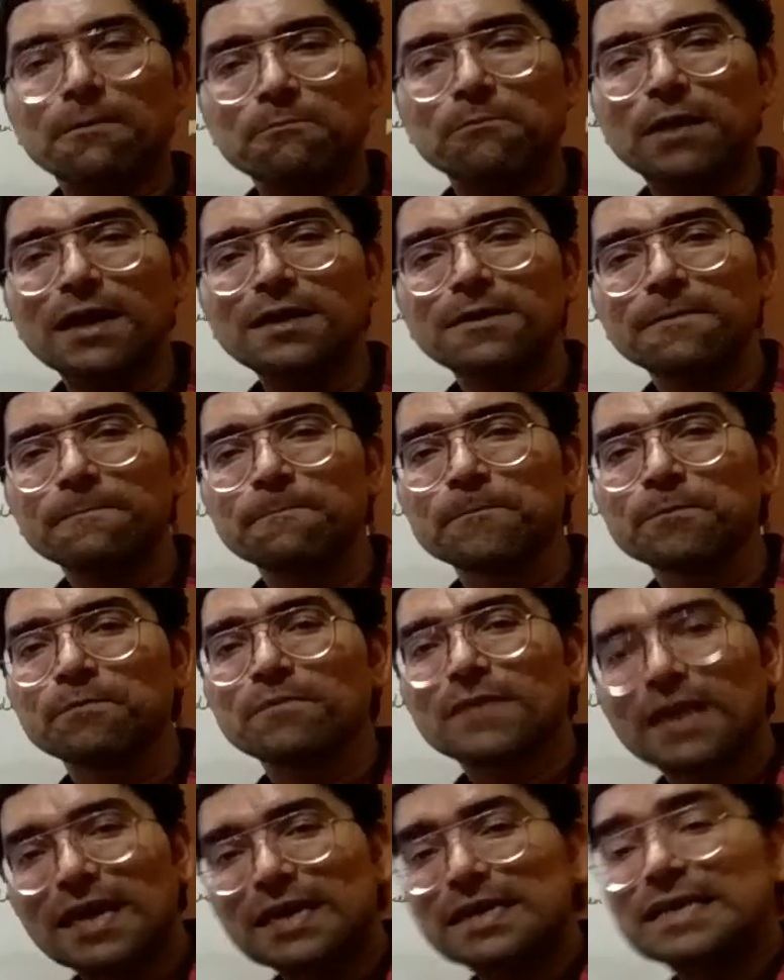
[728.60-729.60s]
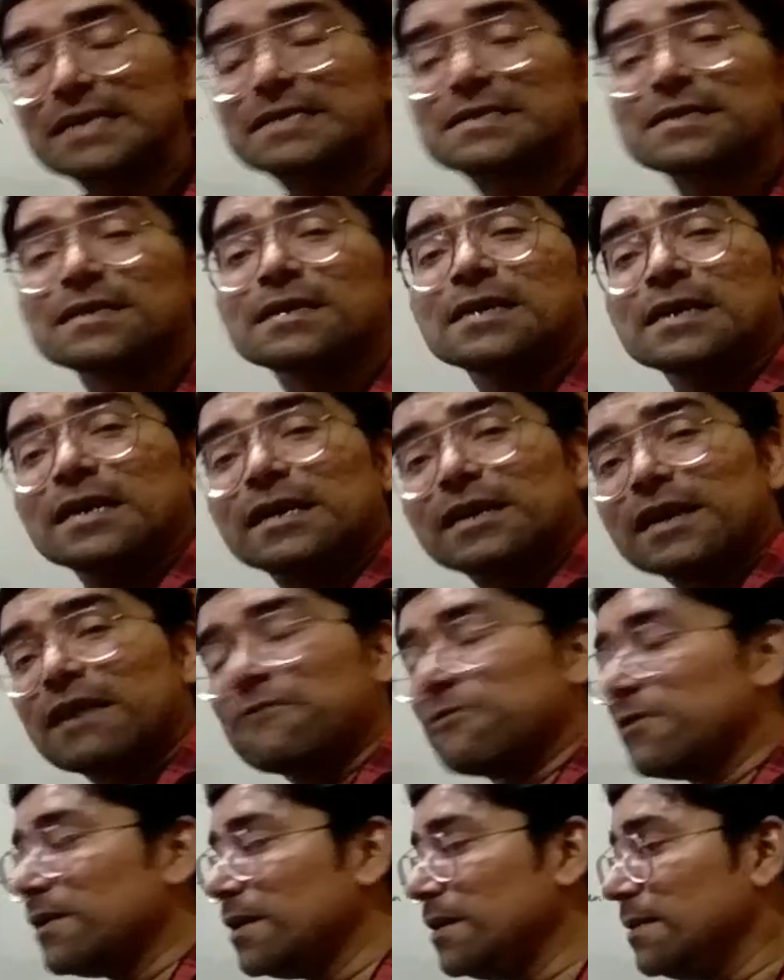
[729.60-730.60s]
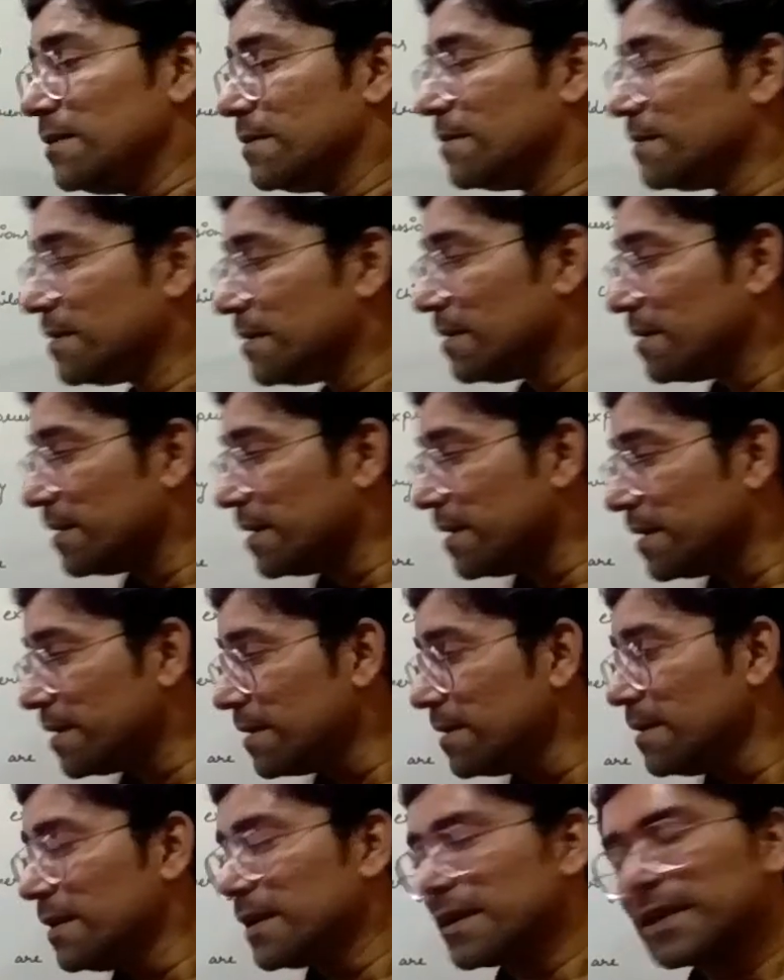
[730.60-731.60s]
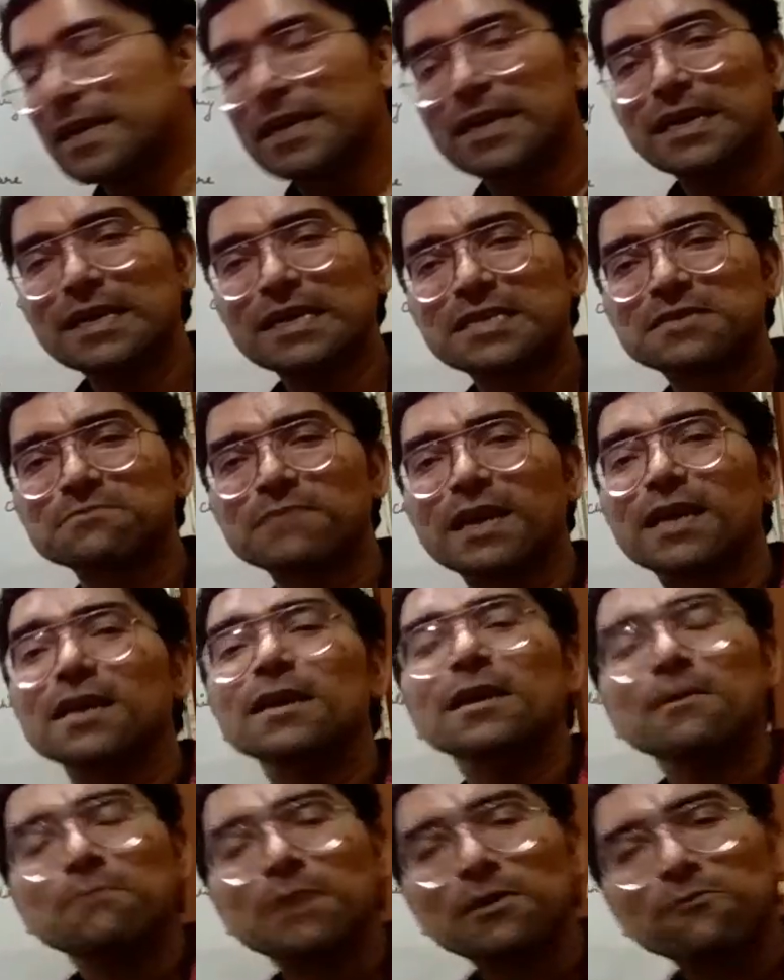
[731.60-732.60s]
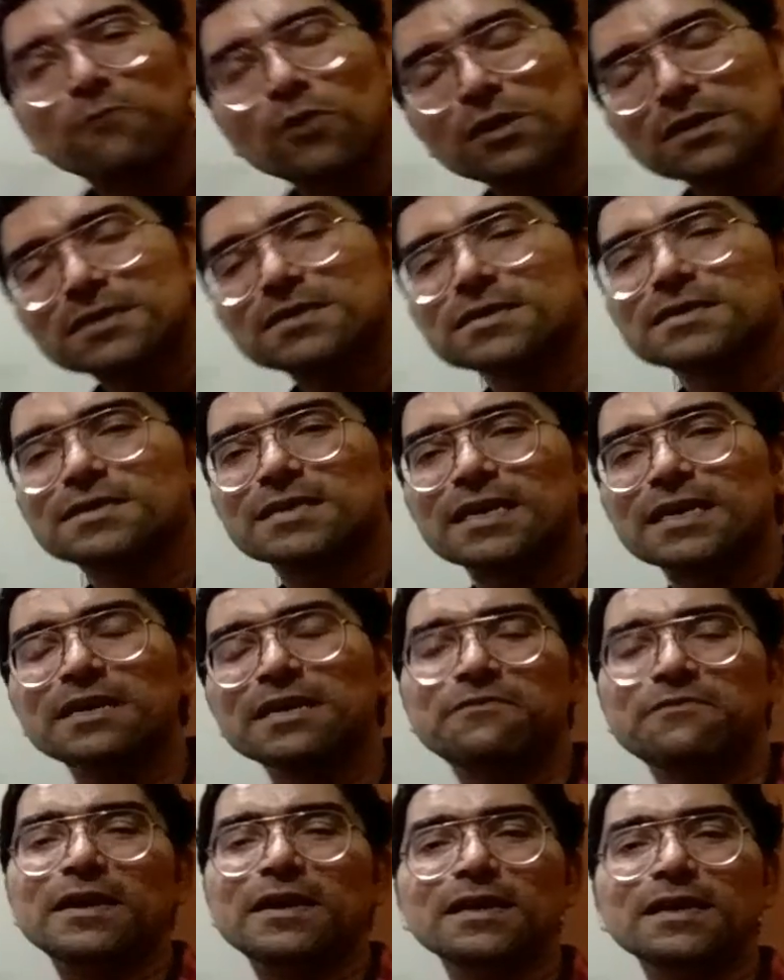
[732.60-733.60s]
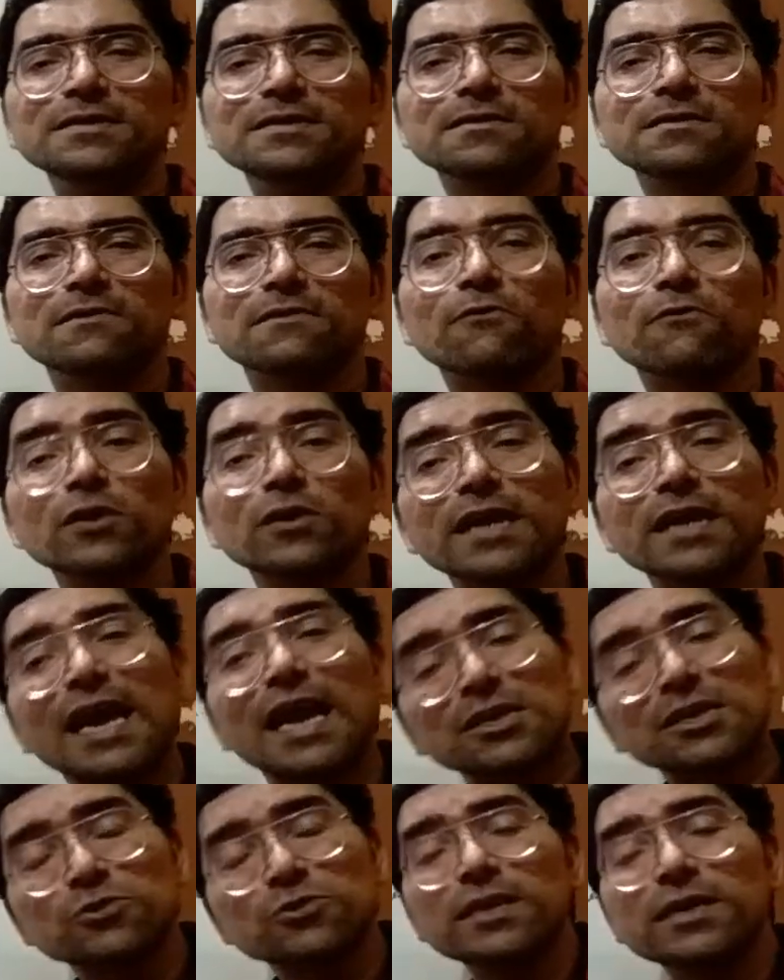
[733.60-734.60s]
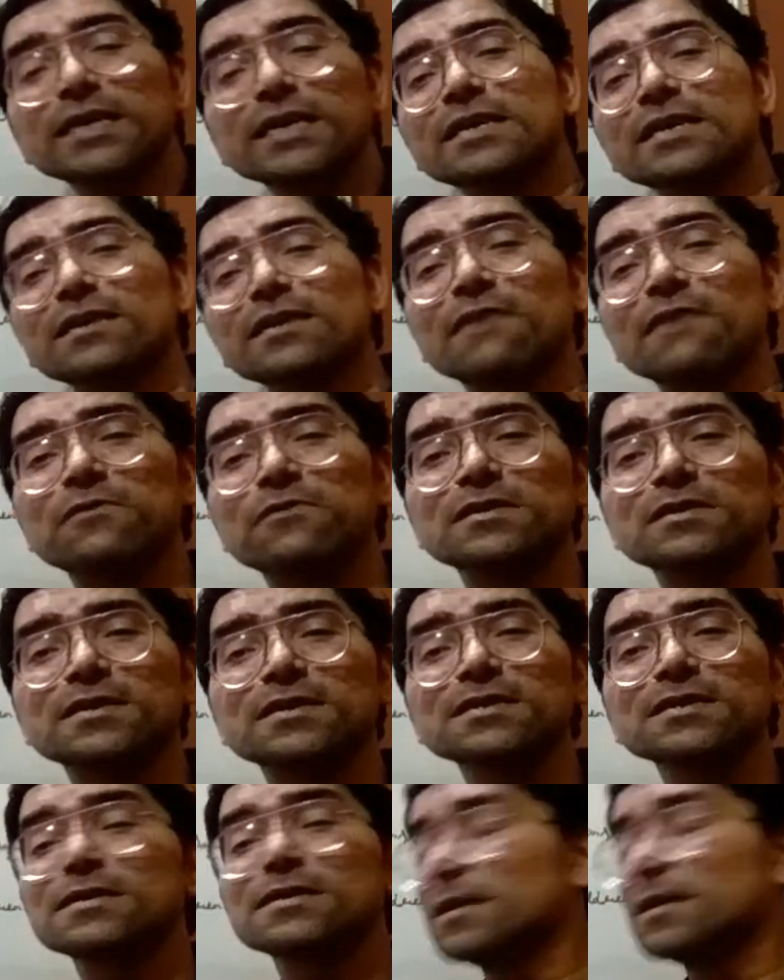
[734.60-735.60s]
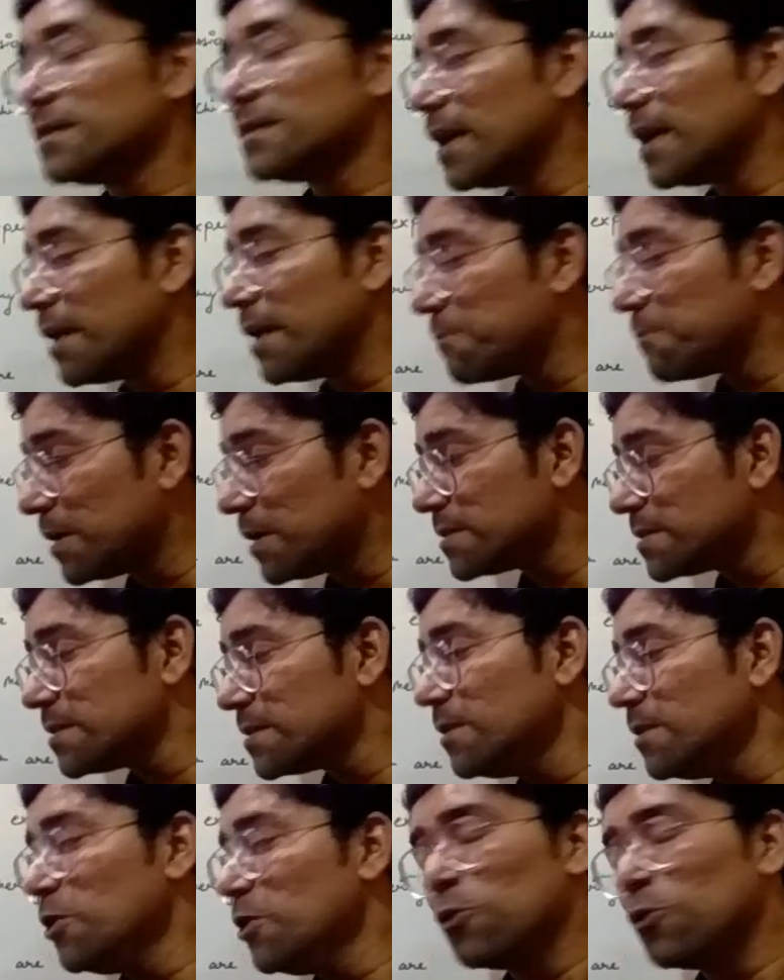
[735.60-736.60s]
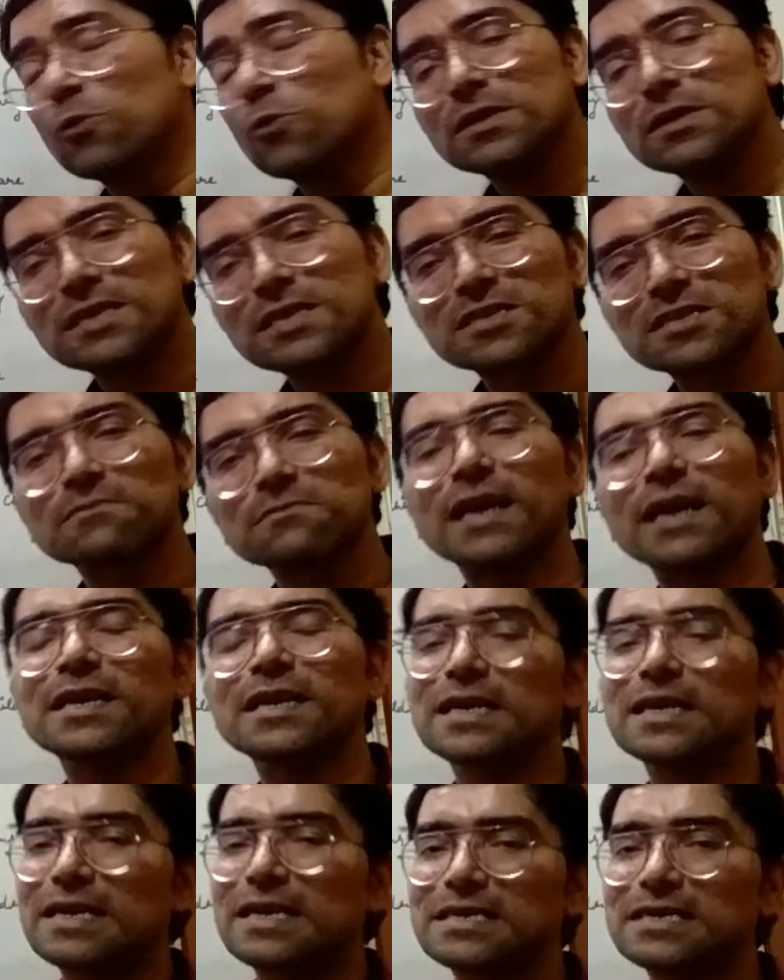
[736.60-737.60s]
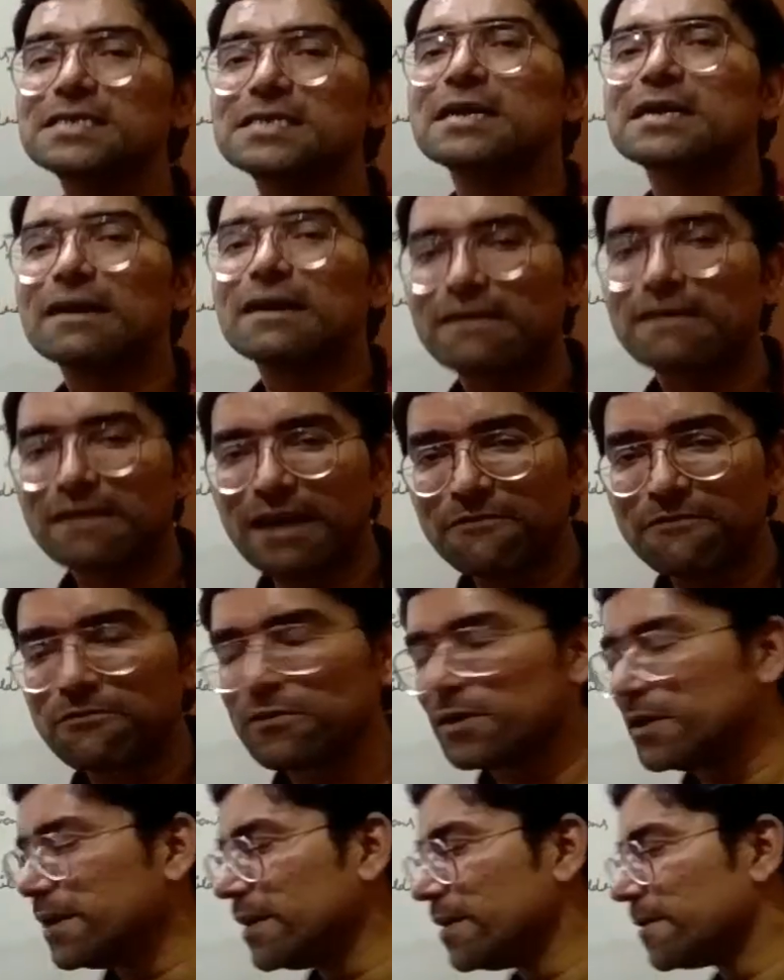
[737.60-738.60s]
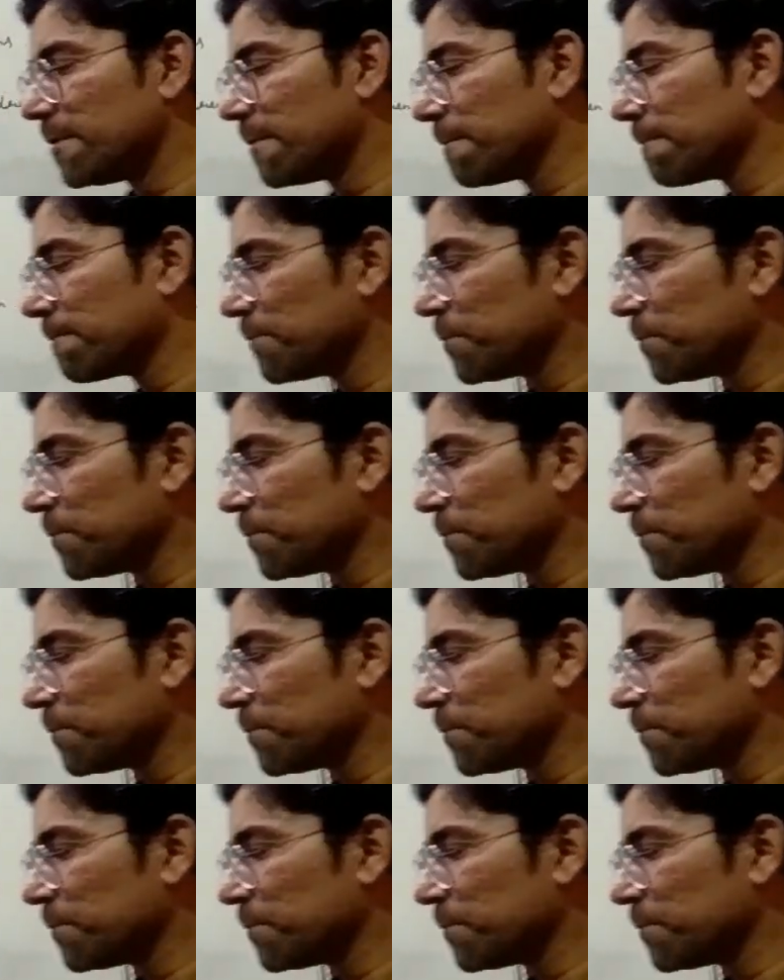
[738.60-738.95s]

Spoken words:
But it is referred here, killing a smile. But what is the significance? What actually it refers is the person who is smiling is referred here.